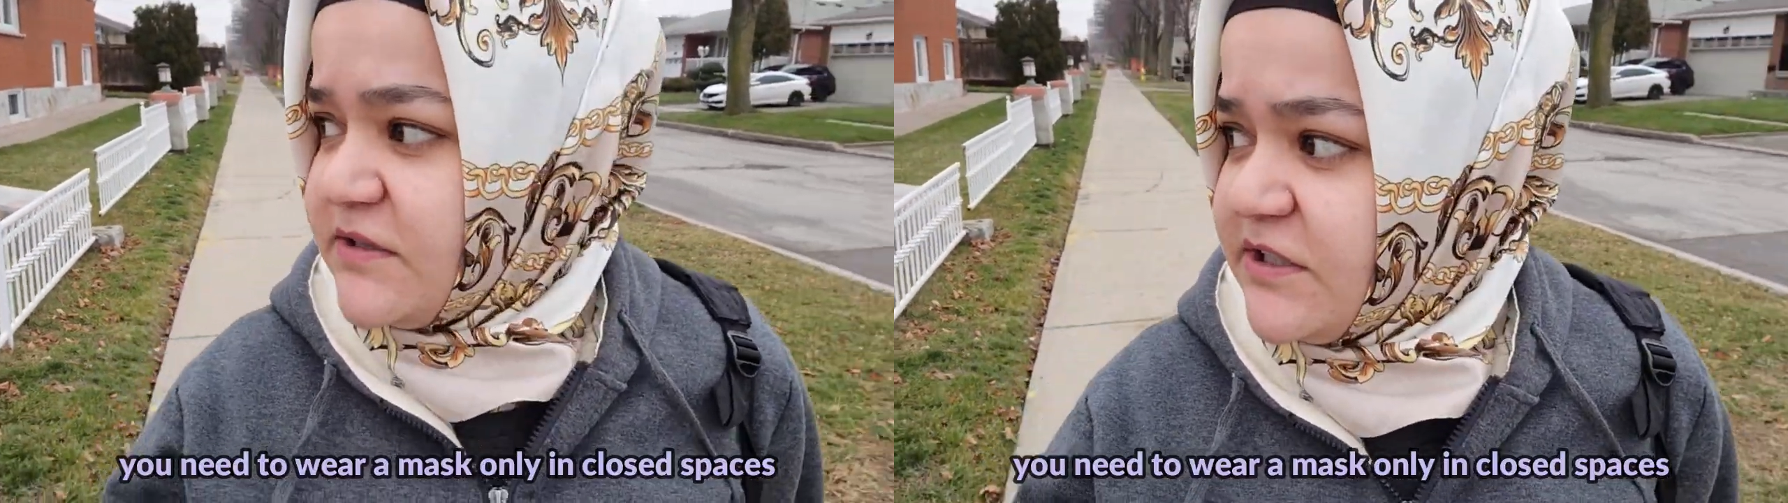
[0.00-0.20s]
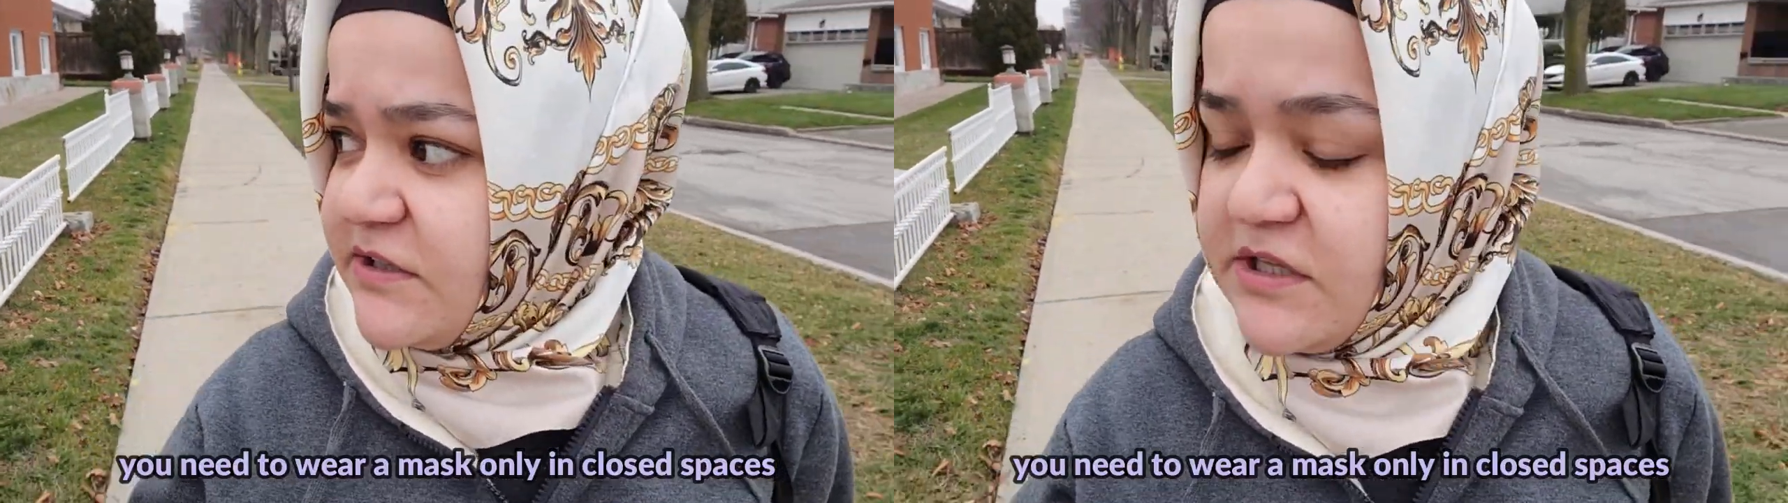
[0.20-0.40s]

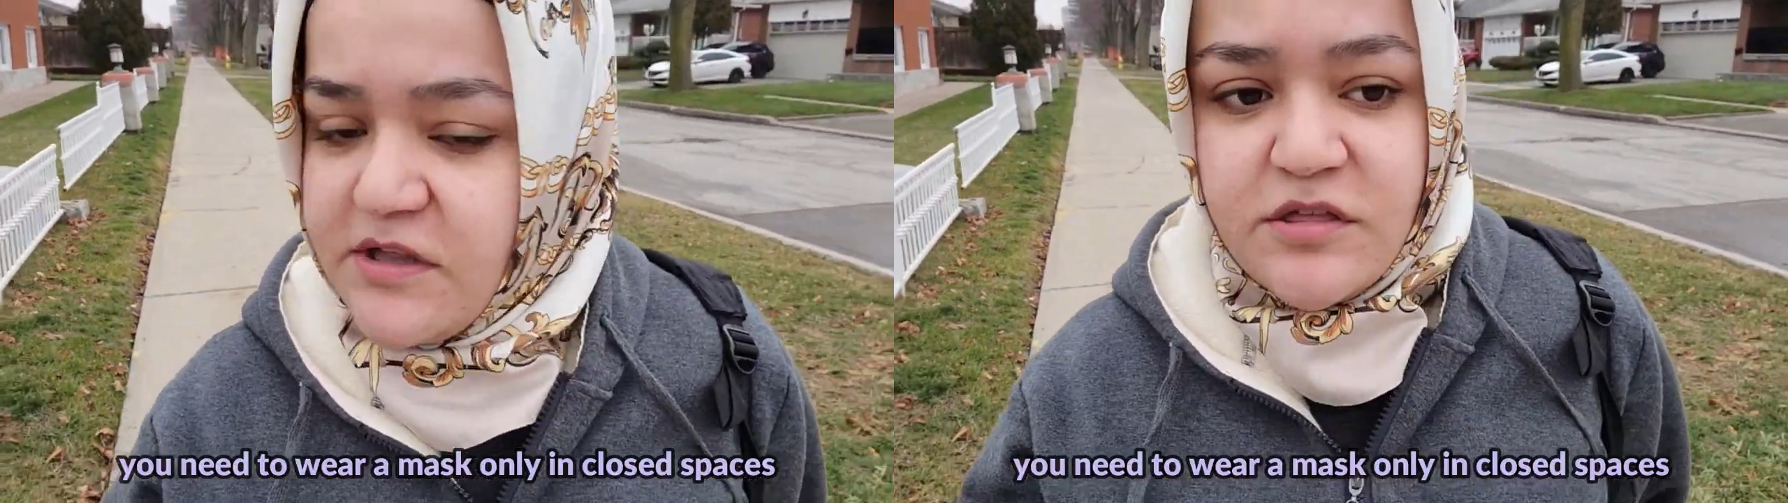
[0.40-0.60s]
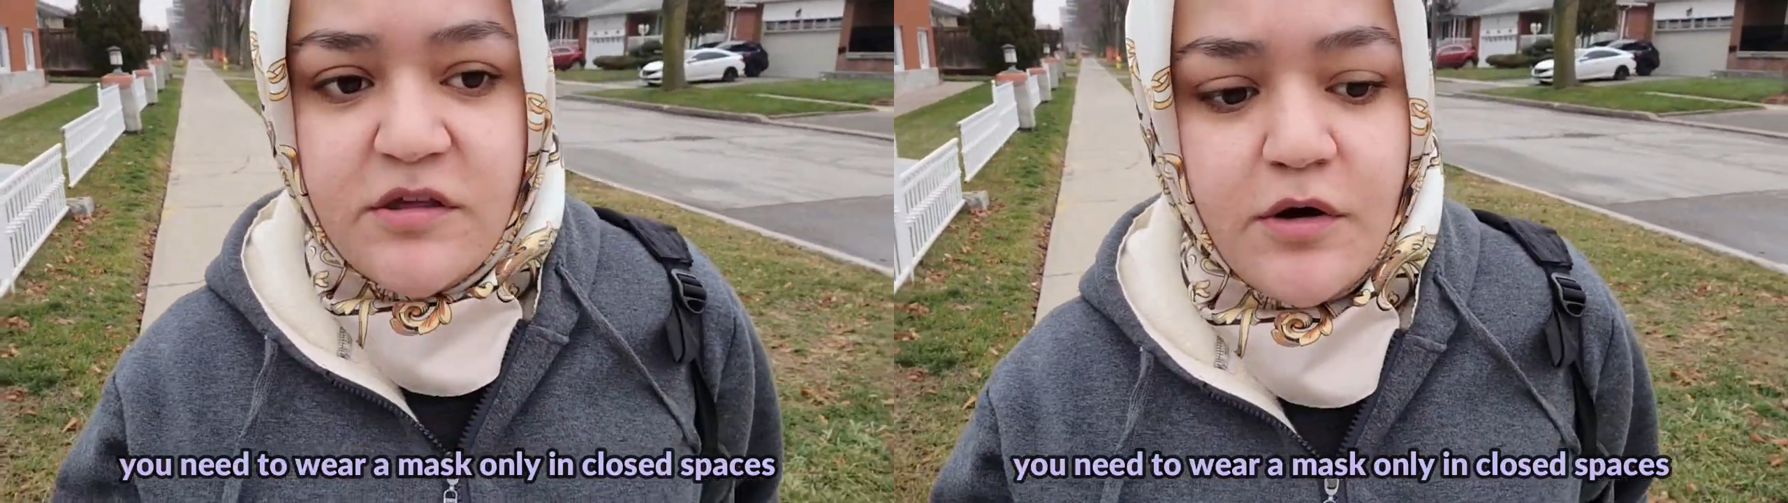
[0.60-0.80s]

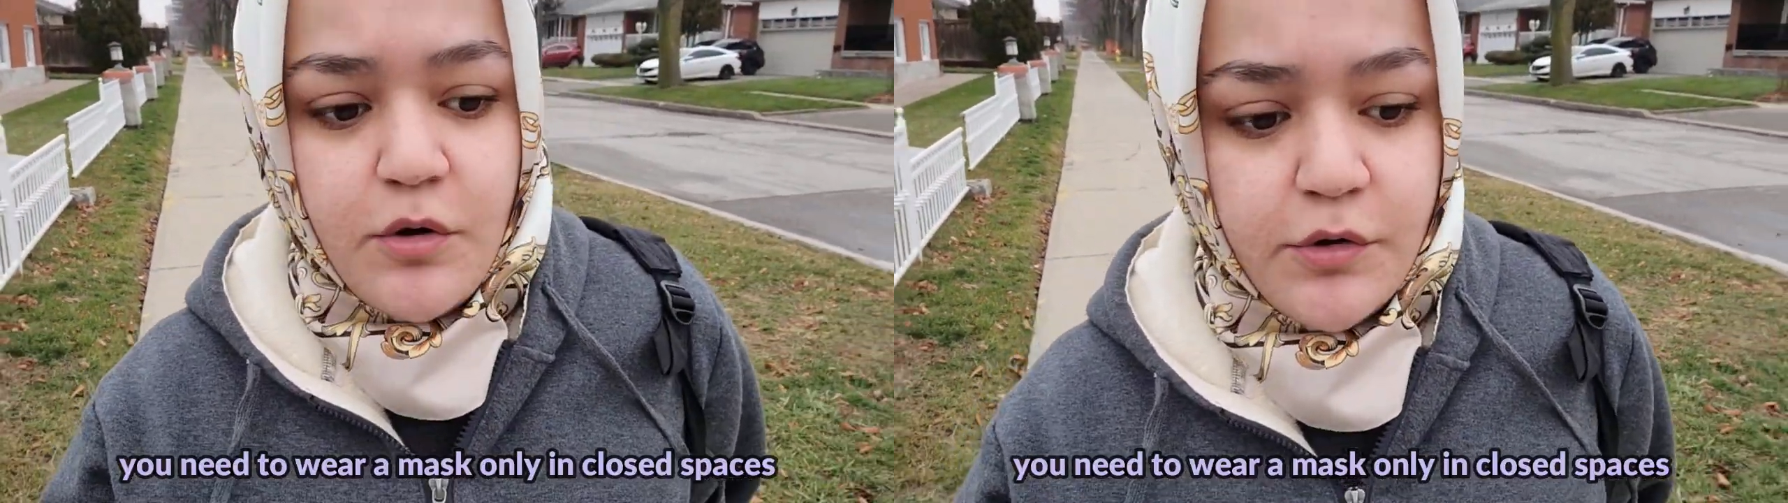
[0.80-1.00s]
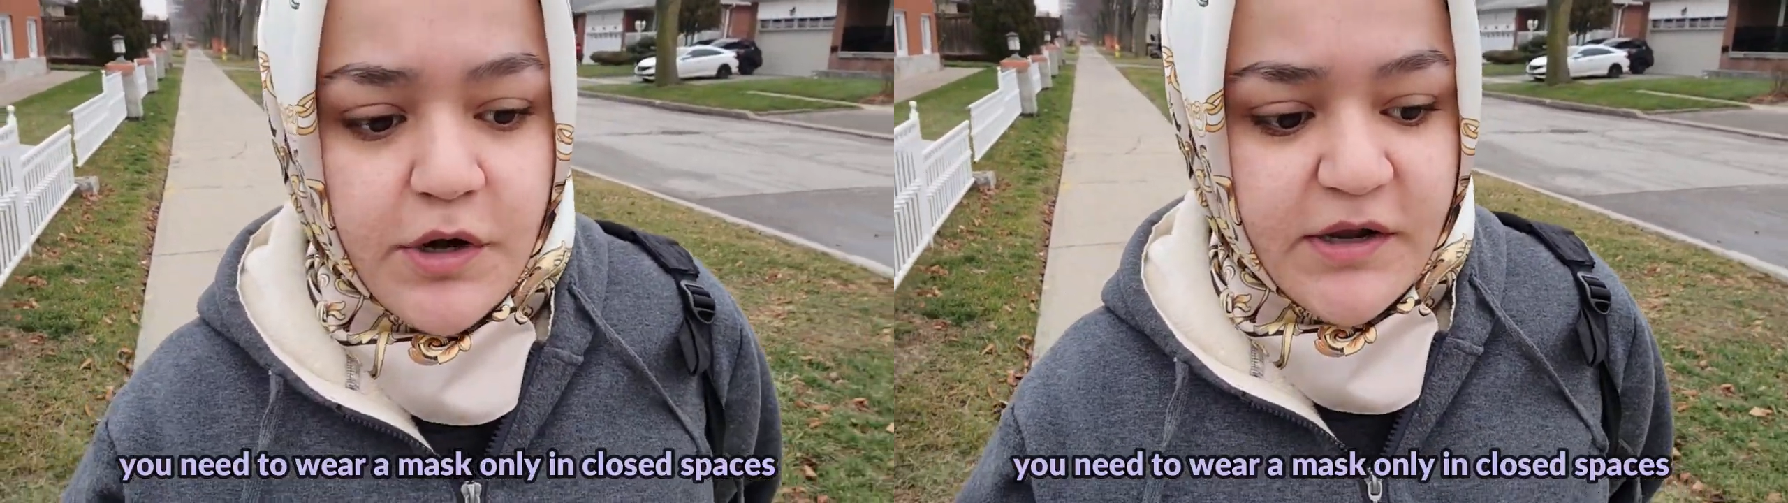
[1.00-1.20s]
TTC
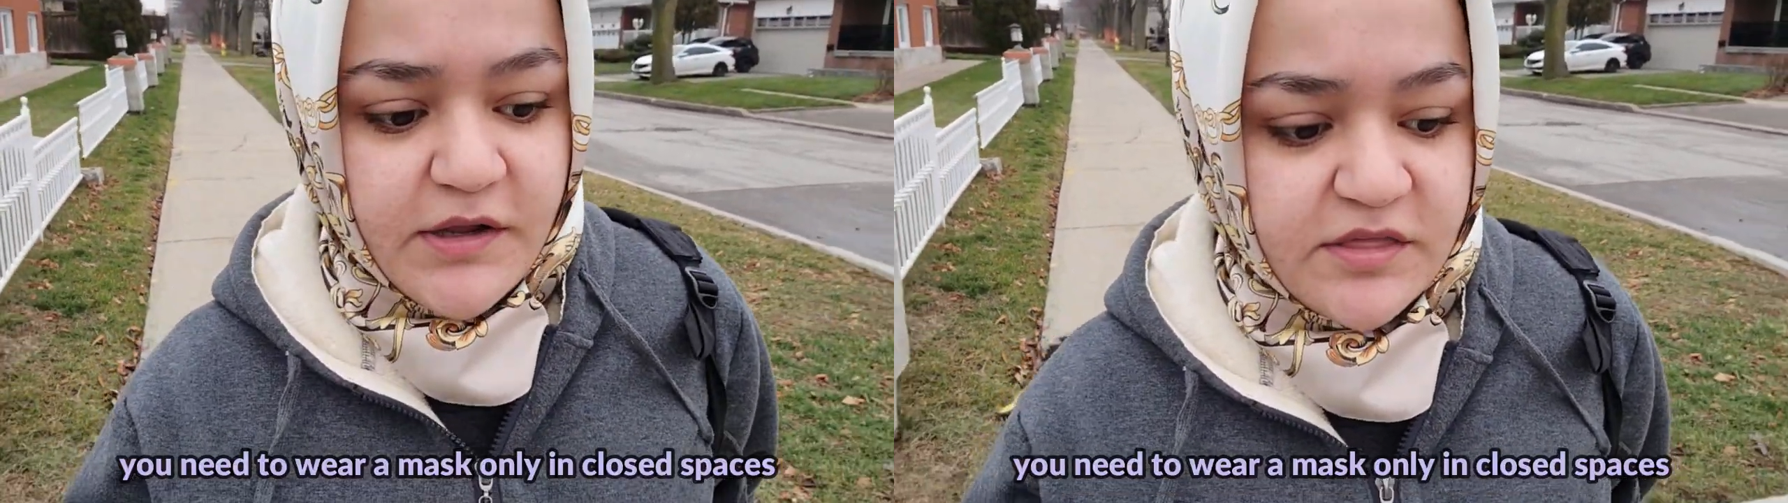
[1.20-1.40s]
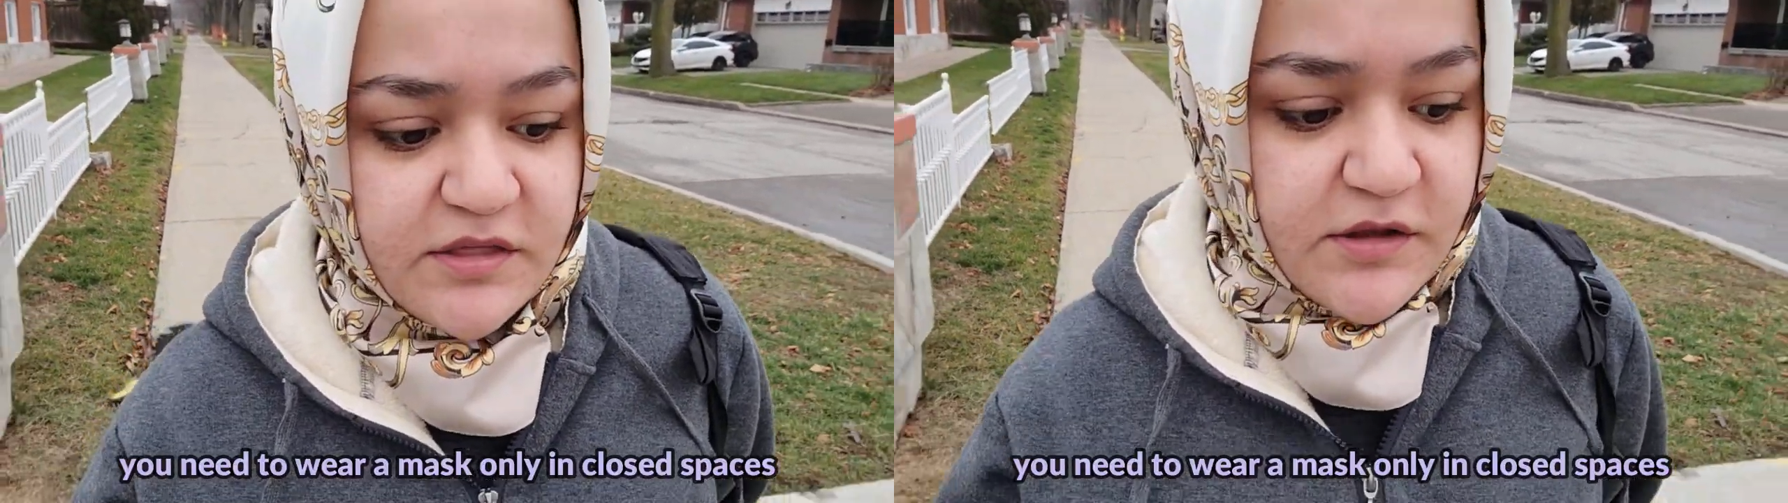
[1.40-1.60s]
or
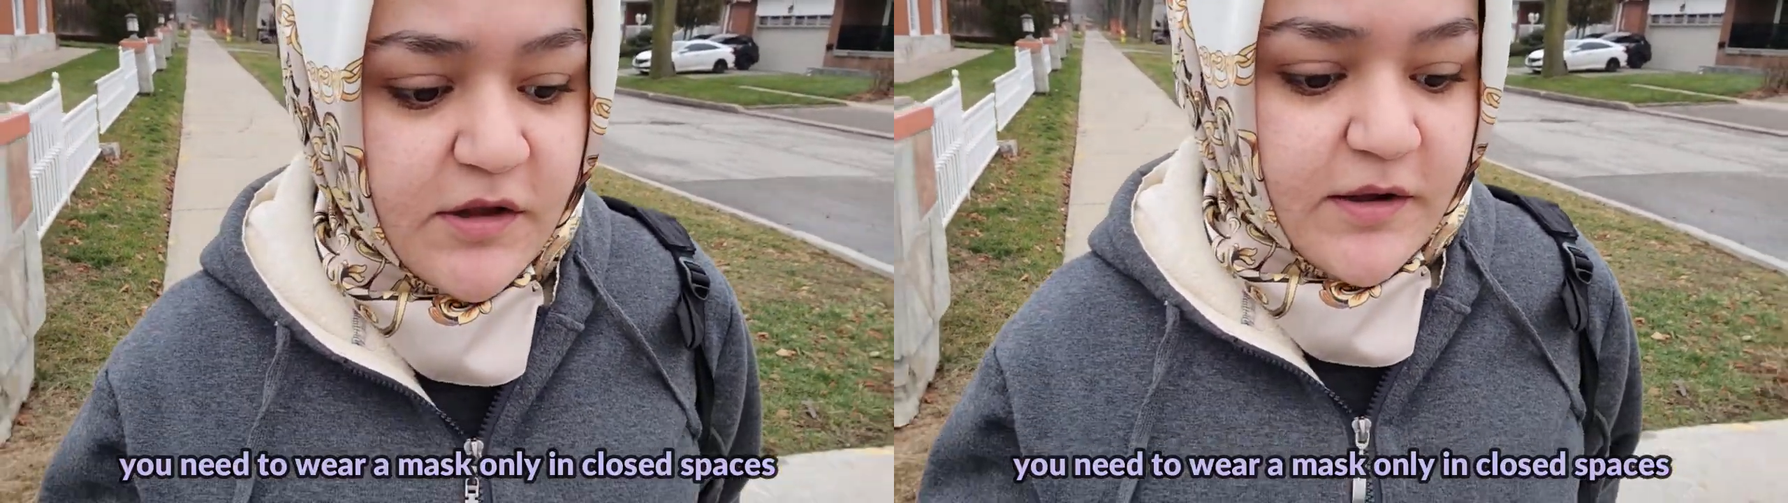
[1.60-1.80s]
anything.